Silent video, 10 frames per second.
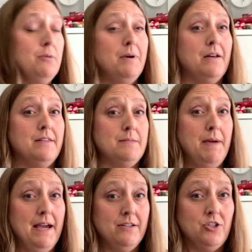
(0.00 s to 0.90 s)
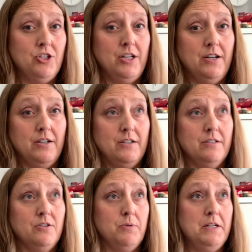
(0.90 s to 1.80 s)
Ball this past year,
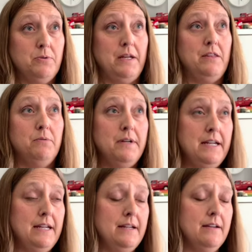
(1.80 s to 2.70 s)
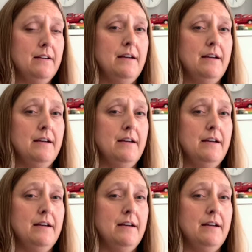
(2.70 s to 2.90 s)
2023,